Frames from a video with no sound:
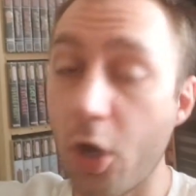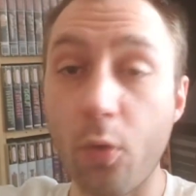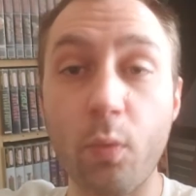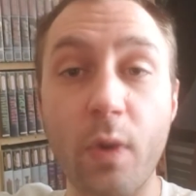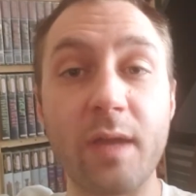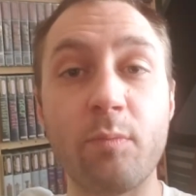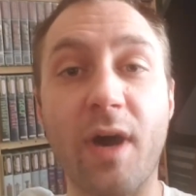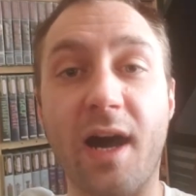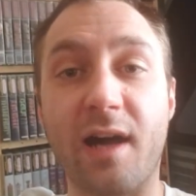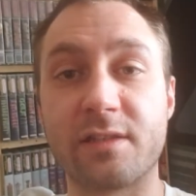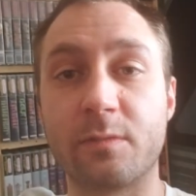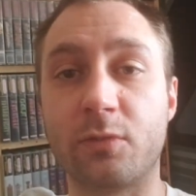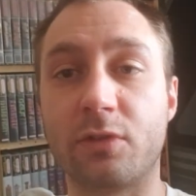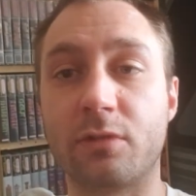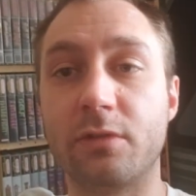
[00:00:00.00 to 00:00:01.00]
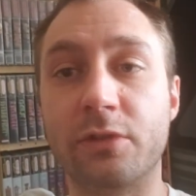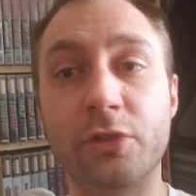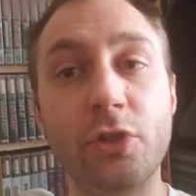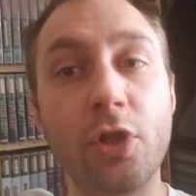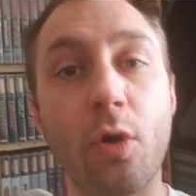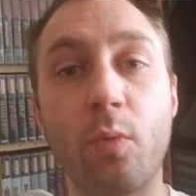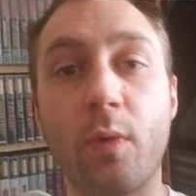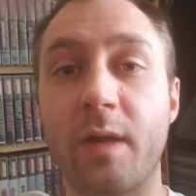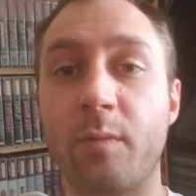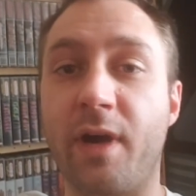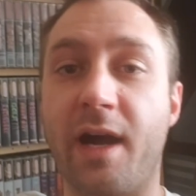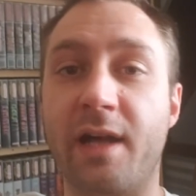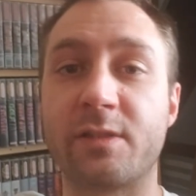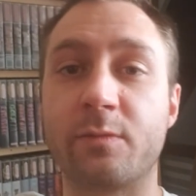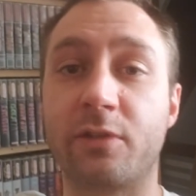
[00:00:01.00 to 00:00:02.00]
No way possible. No
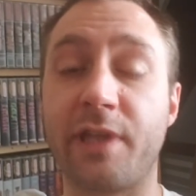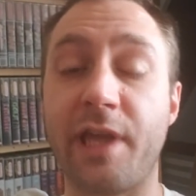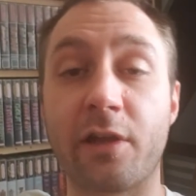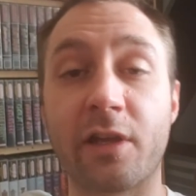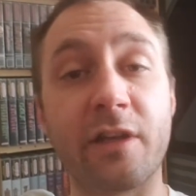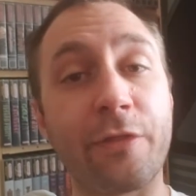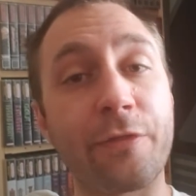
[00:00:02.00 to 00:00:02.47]
way possible.